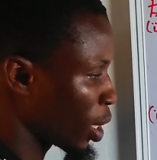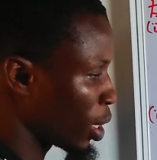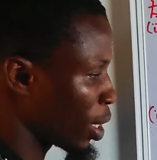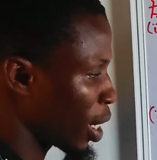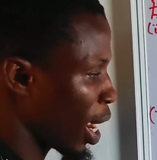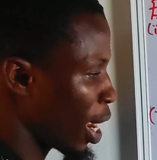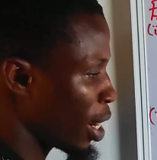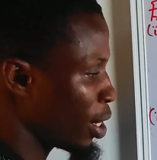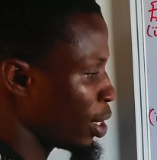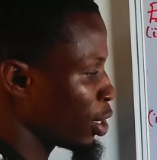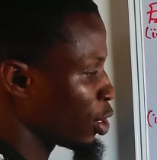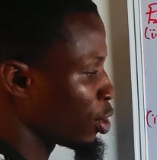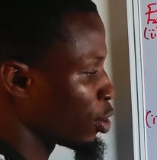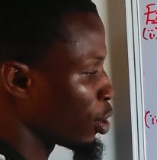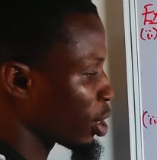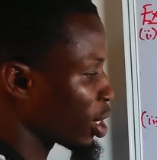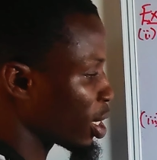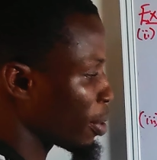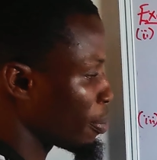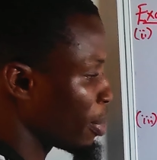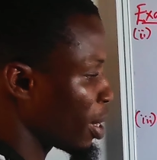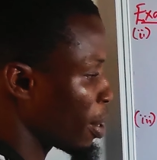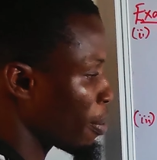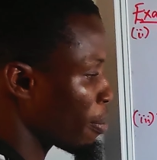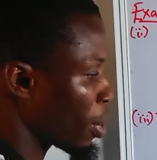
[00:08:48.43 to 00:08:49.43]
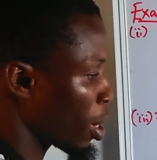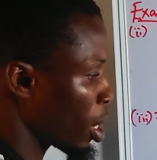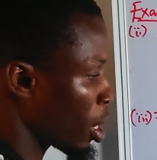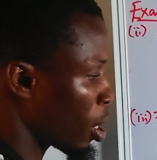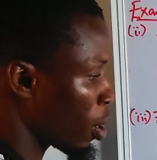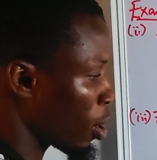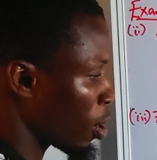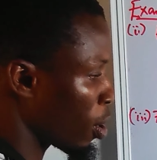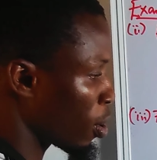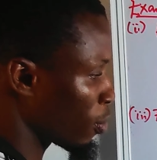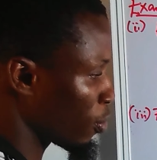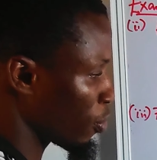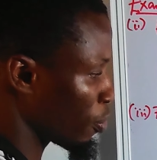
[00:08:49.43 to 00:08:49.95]
9 is not a member
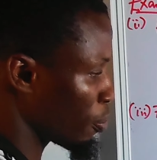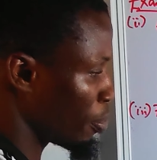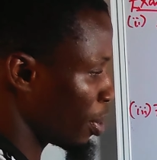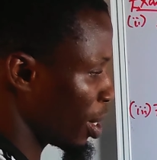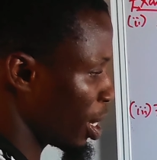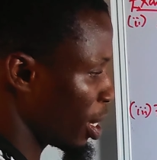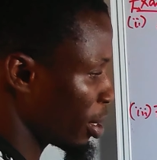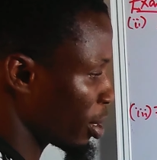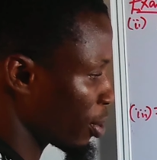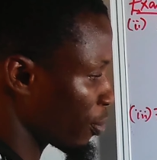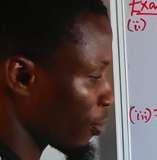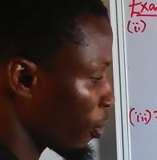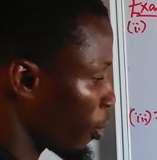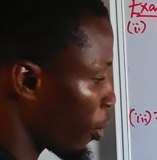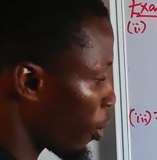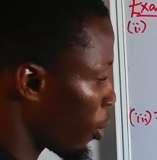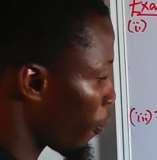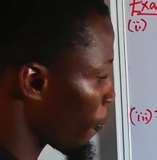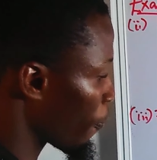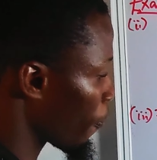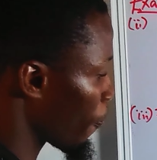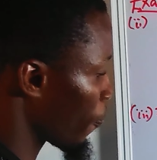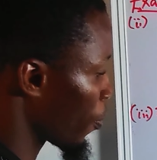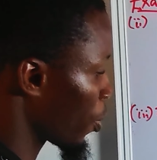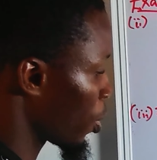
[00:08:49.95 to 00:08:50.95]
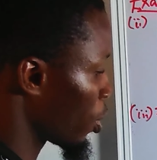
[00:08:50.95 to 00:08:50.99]
of base 4.